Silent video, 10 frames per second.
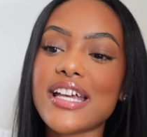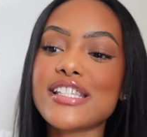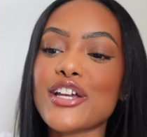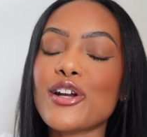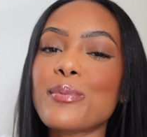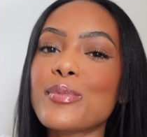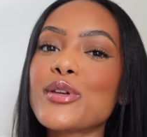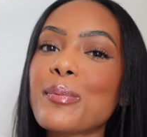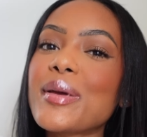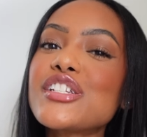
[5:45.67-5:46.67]
He's like,
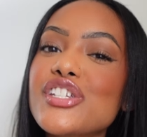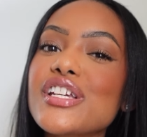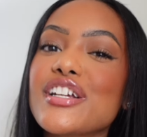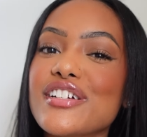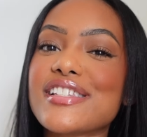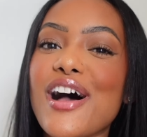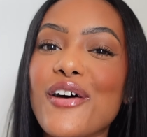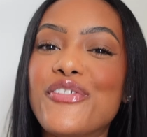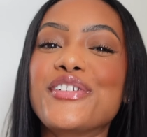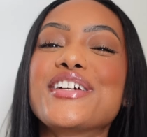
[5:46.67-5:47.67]
you're pinching
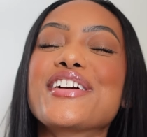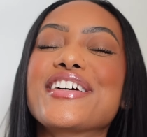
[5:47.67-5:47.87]
yourself.